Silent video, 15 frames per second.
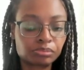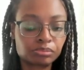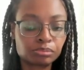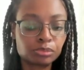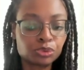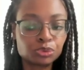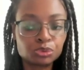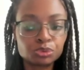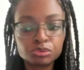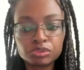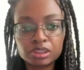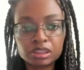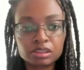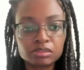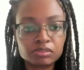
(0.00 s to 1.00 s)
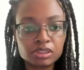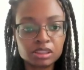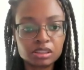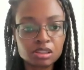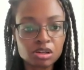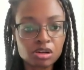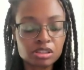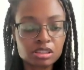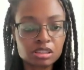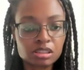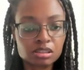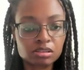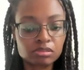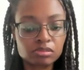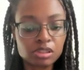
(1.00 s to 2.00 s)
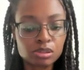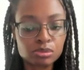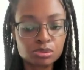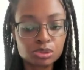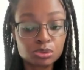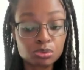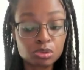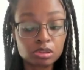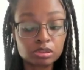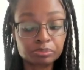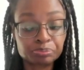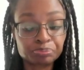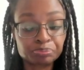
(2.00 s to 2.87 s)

move and convict the hearts of those who are